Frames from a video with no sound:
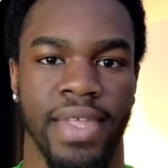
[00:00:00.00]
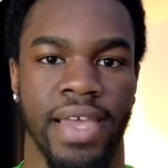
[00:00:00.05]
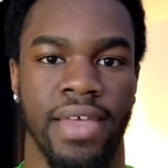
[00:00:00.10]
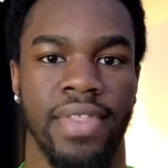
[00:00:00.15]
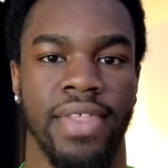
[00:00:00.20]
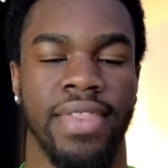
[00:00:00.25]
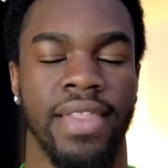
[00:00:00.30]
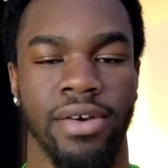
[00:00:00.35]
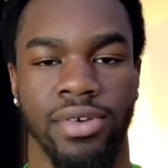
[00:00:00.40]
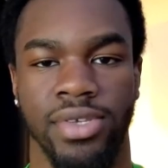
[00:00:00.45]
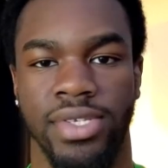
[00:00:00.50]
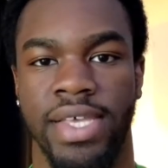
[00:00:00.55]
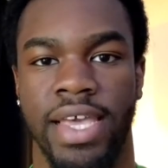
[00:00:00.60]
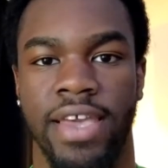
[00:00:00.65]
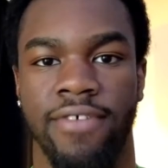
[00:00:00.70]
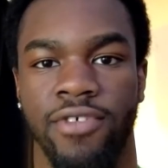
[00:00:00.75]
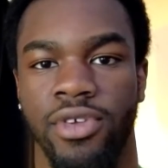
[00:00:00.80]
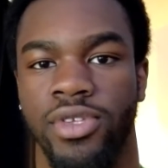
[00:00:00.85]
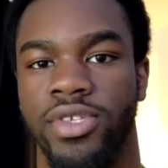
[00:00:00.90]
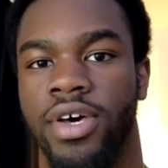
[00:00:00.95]
And then that will
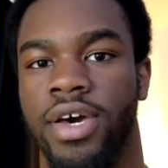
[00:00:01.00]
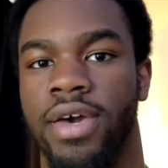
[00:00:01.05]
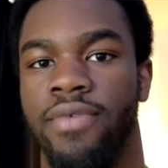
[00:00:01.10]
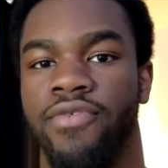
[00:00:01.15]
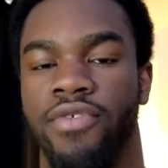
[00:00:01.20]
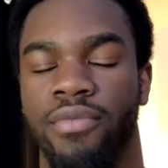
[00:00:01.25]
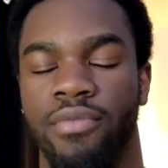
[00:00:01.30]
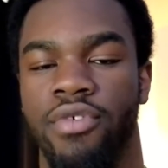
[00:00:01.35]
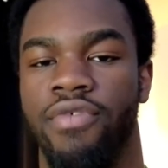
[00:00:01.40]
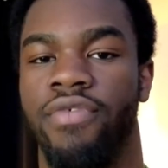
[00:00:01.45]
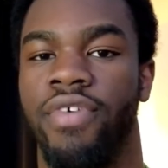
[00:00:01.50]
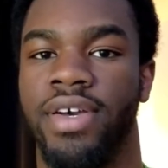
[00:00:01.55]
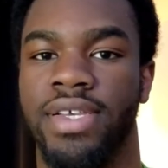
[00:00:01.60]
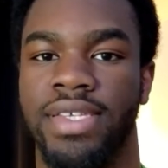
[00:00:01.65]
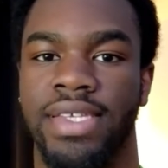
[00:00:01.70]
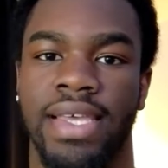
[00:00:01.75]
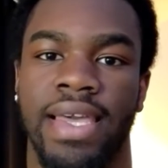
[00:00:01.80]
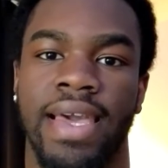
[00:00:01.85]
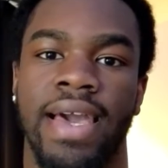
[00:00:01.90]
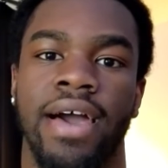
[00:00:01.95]
save you time from
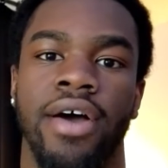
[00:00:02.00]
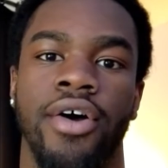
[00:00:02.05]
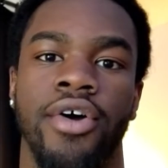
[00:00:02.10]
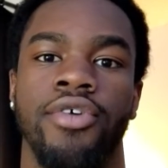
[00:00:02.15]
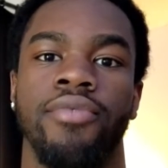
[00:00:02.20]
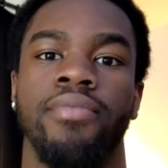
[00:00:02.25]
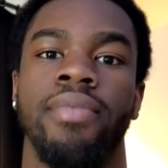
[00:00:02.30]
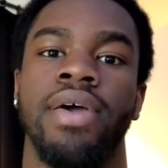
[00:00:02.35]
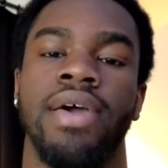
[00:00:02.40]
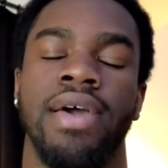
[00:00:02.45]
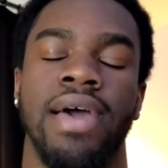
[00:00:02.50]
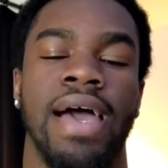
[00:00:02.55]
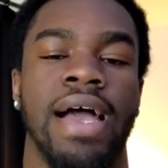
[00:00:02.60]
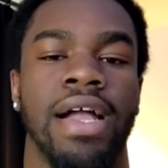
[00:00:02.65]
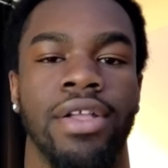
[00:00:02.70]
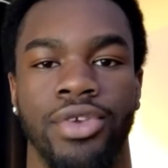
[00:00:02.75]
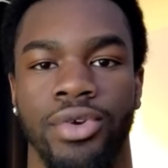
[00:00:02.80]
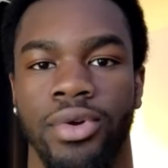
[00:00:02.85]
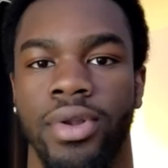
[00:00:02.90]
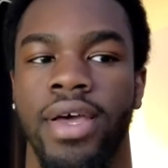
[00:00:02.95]
revising at home
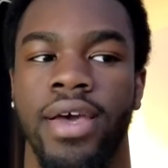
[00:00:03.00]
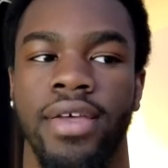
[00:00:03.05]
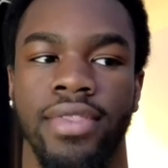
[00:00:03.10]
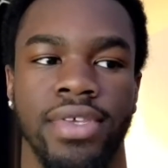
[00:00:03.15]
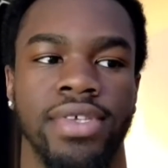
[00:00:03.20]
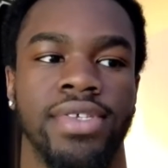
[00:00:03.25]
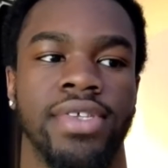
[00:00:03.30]
and you'll learn the